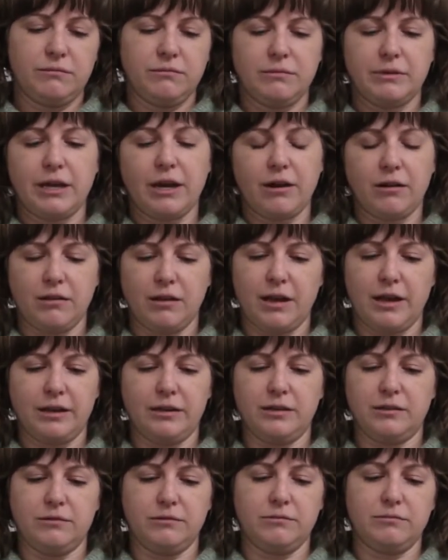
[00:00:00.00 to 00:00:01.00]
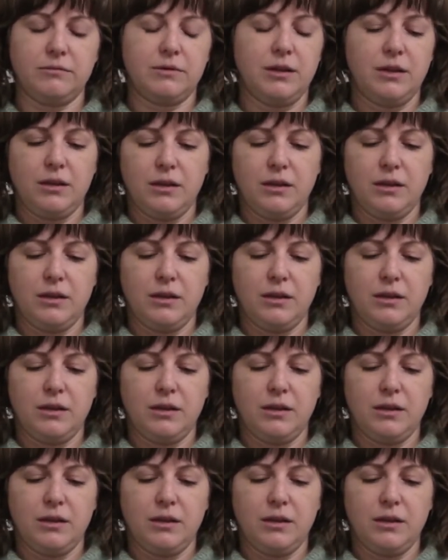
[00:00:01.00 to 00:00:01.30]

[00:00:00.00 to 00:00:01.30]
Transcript: Caroline and